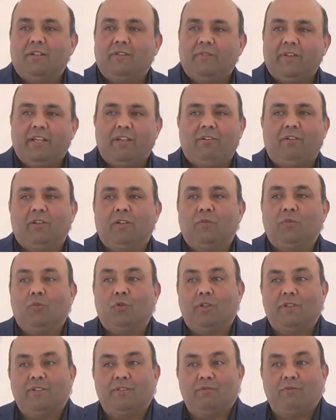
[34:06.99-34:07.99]
in figuring out
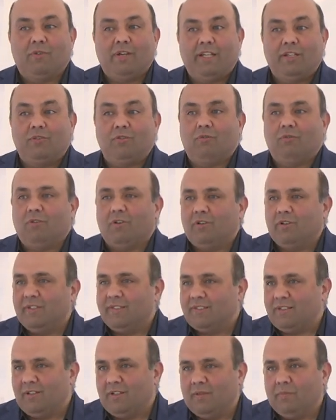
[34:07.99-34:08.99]
what is right or wrong
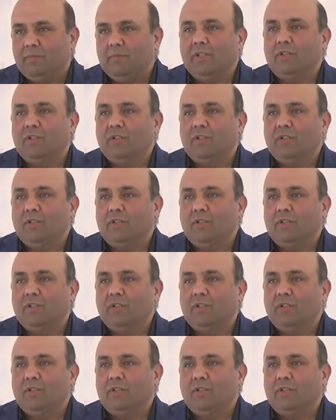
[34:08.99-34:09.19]
Islam